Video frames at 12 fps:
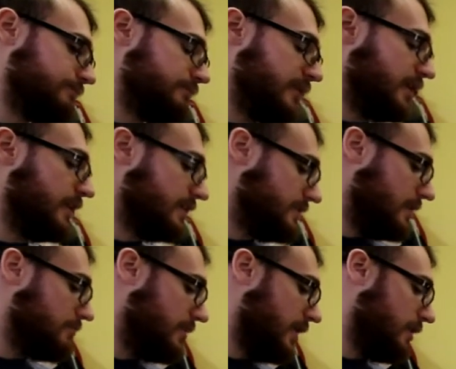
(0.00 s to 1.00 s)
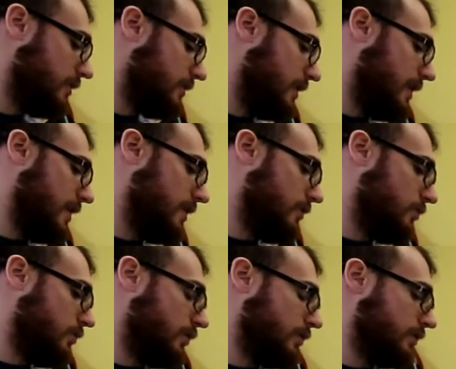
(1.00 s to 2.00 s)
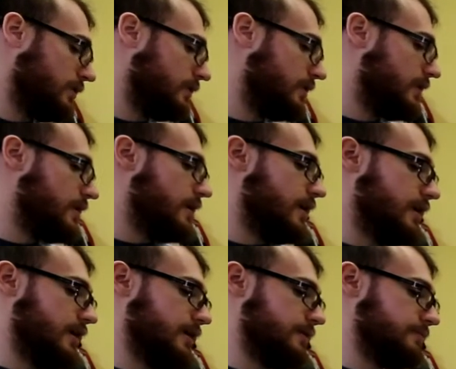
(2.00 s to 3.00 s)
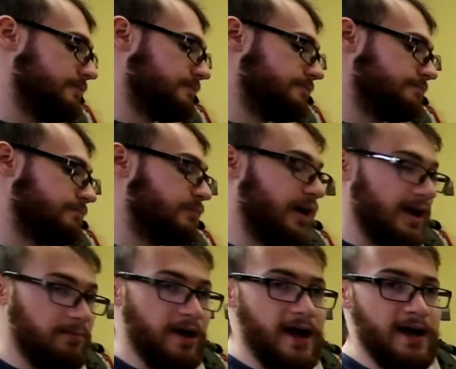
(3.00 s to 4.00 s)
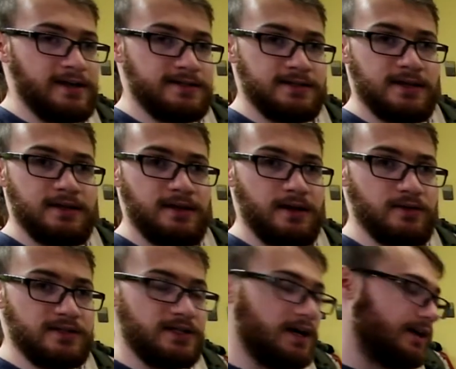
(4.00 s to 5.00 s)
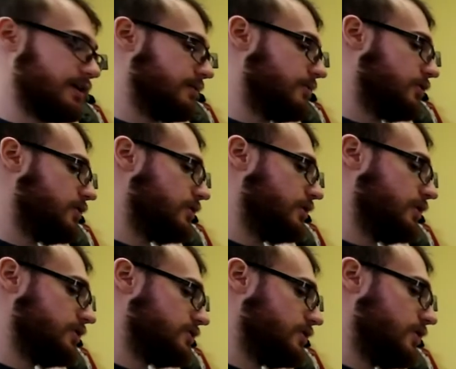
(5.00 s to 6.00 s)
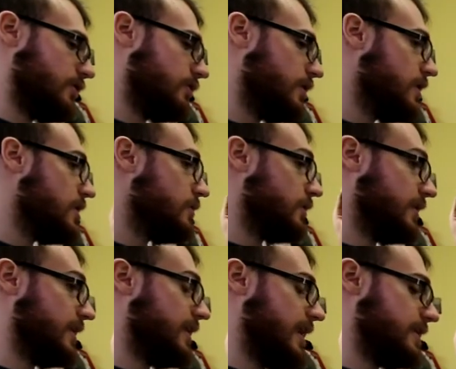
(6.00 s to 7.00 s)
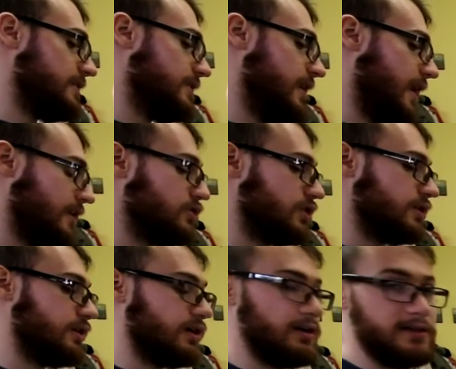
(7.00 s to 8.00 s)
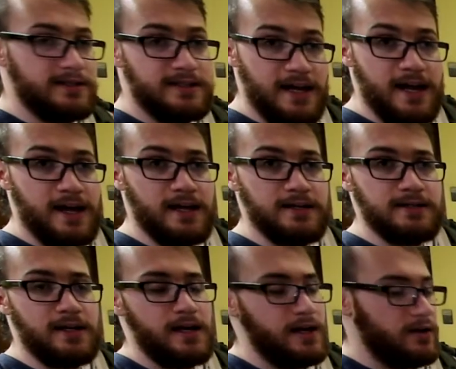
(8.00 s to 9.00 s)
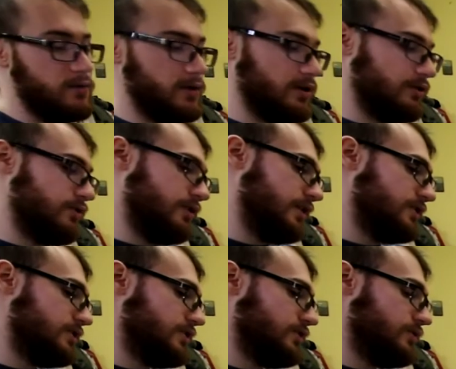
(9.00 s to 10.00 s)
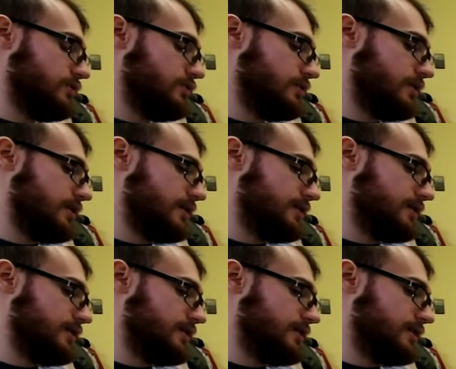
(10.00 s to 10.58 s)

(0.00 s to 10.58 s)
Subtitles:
billet dumbbell oil bypass that I was talking about earlier. So we're going to get the engine on the stand, we are going to,